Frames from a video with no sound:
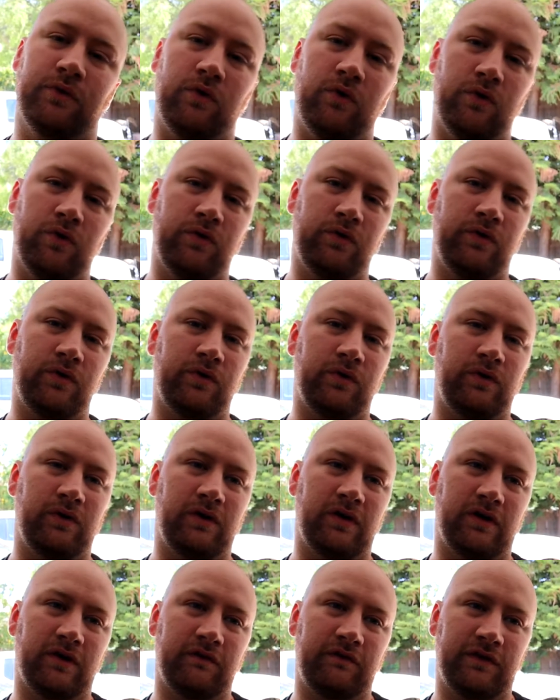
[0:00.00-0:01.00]

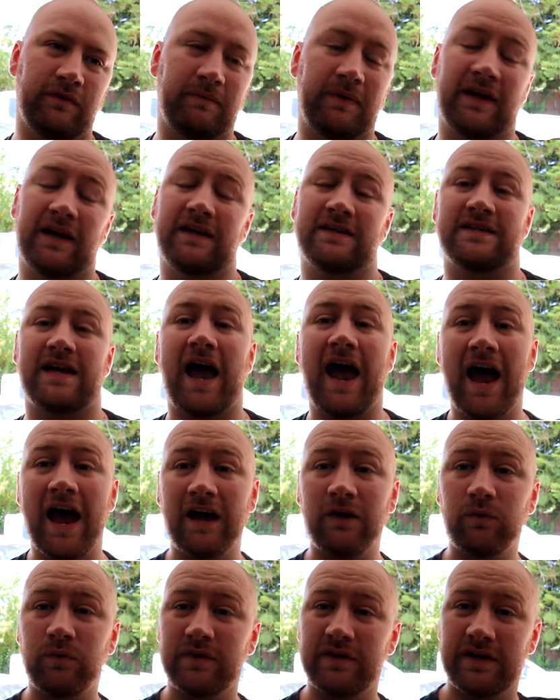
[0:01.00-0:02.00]
all of the plans I
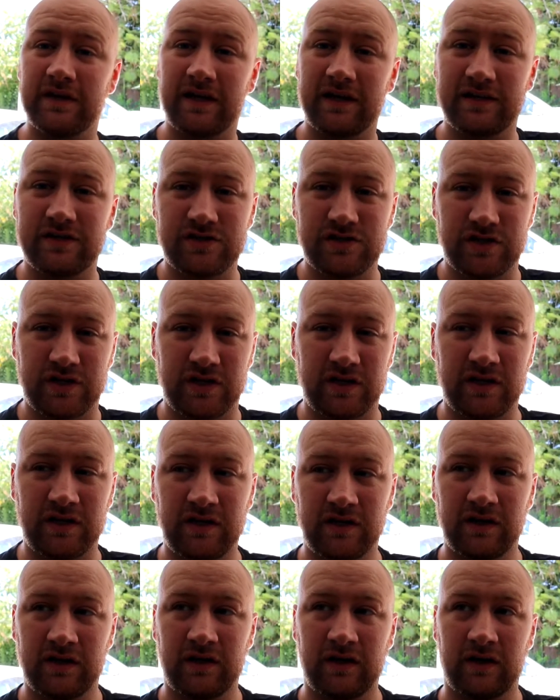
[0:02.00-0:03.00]
had with the XG,
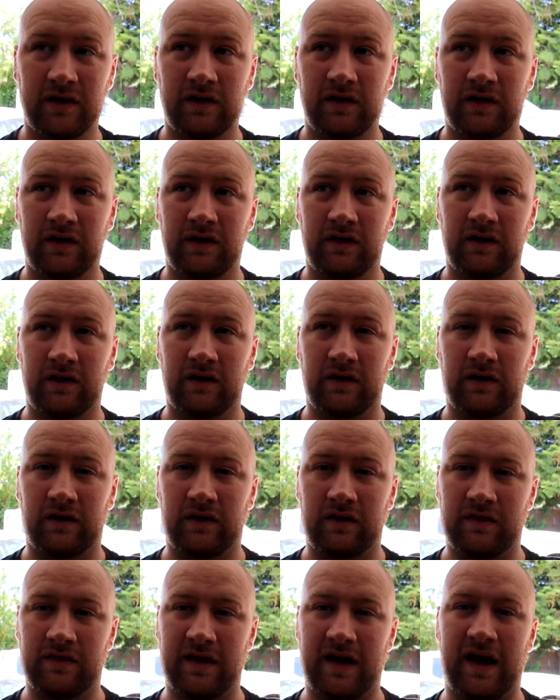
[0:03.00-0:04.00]

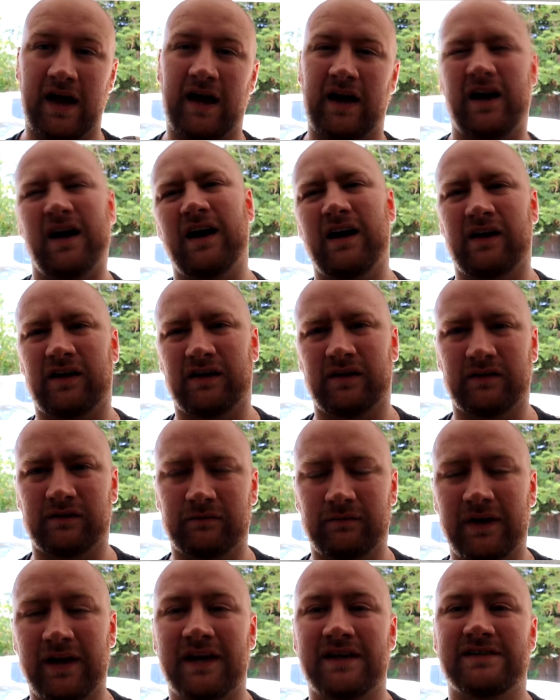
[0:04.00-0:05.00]

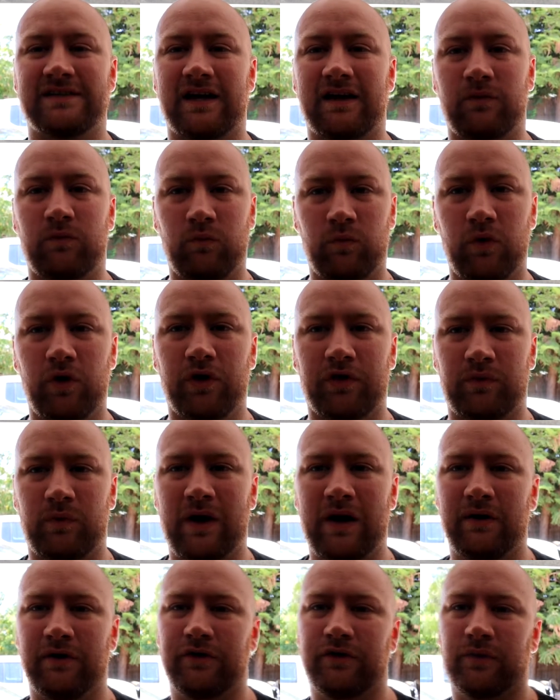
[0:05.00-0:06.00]
plans that are
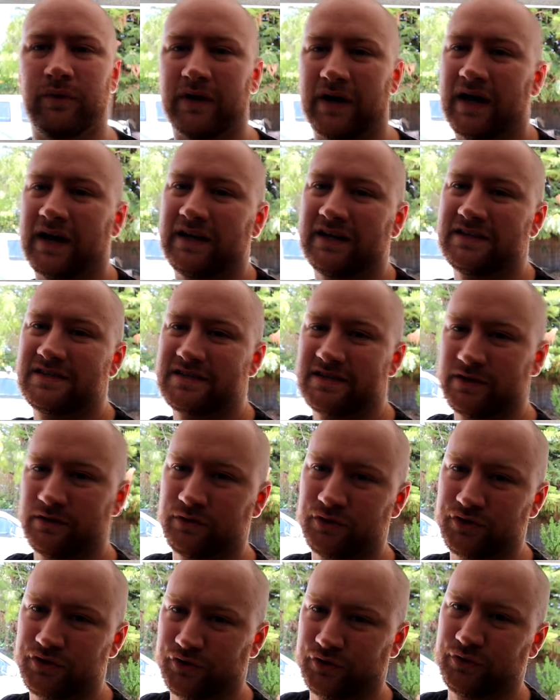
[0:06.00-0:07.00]
worthwhile doing, I can
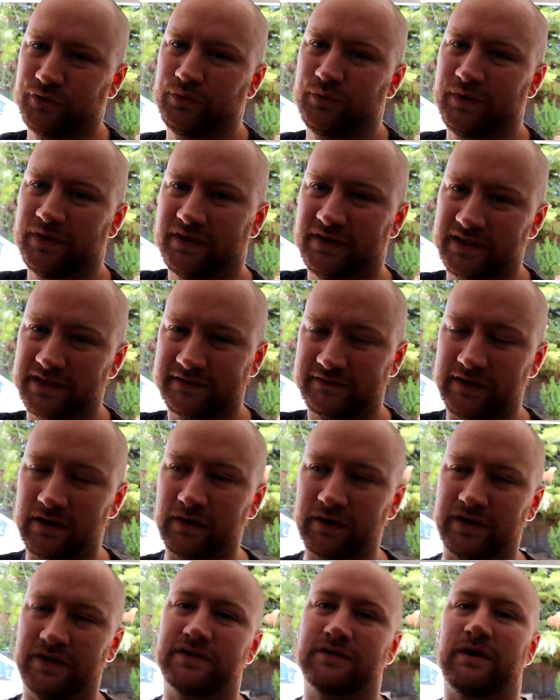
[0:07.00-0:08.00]
still do with this
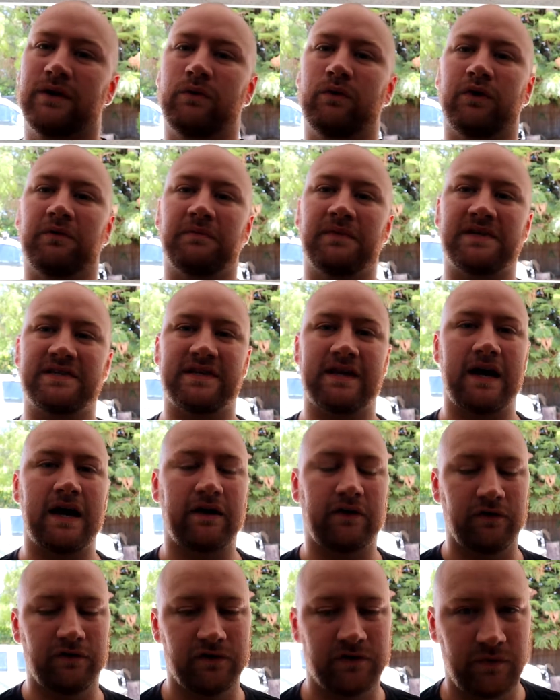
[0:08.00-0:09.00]
Falcon, so I won't miss
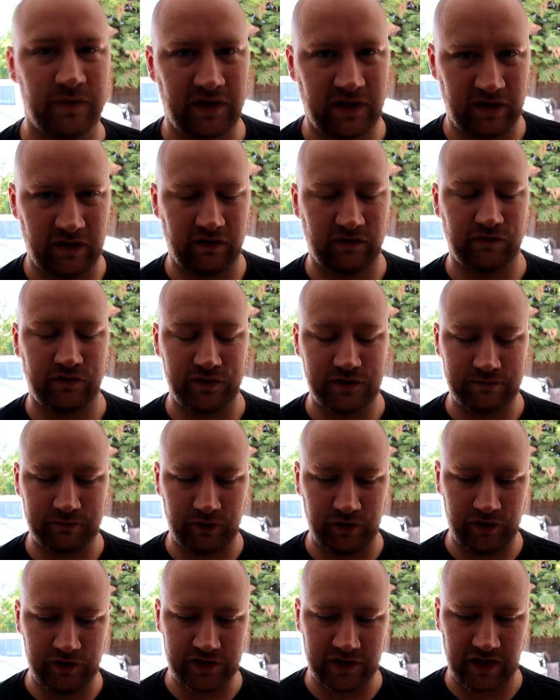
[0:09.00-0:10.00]
out on doing any of those
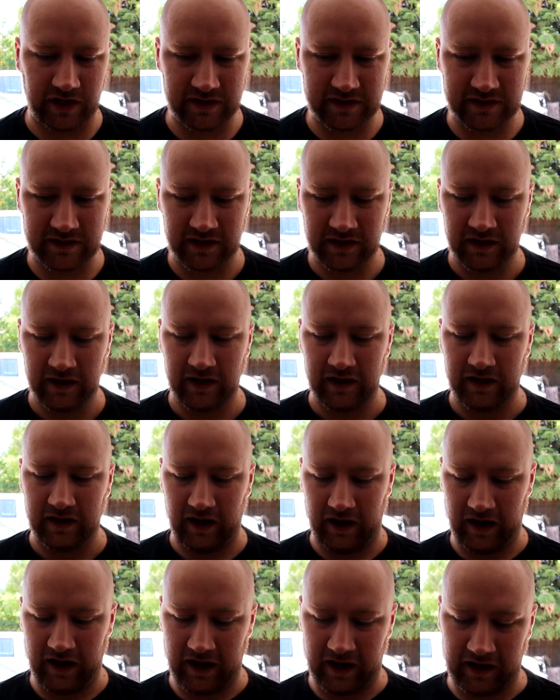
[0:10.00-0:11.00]
projects.
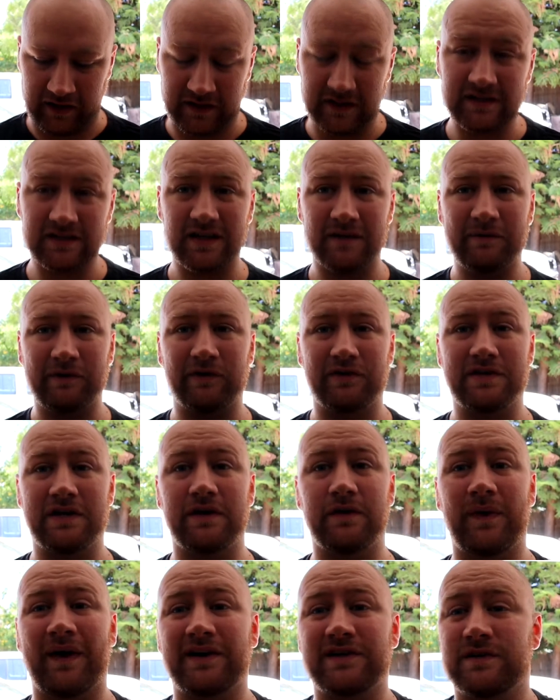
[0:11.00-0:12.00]
This time I'm going to
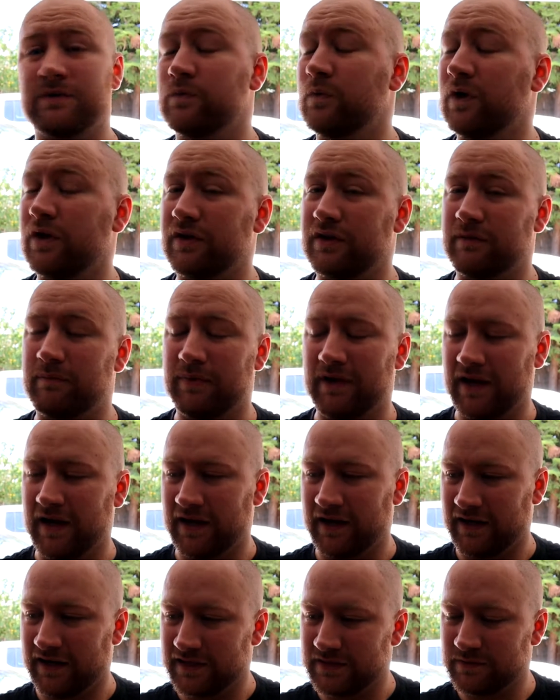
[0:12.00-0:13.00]
tell you actually what the
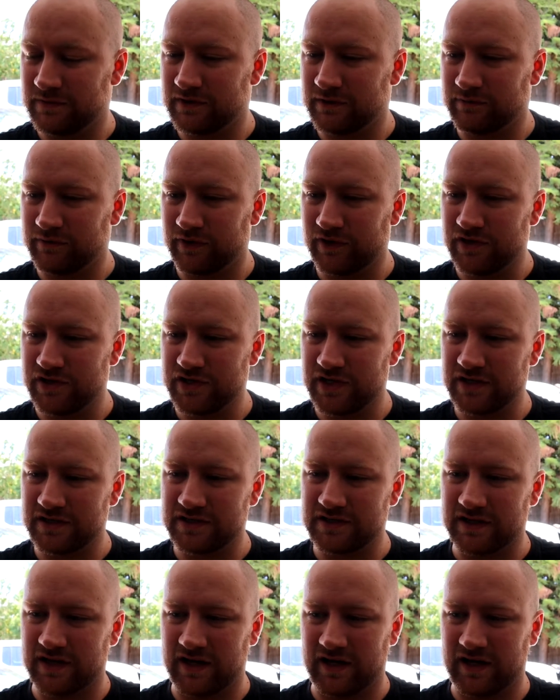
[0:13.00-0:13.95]
plan is with the project,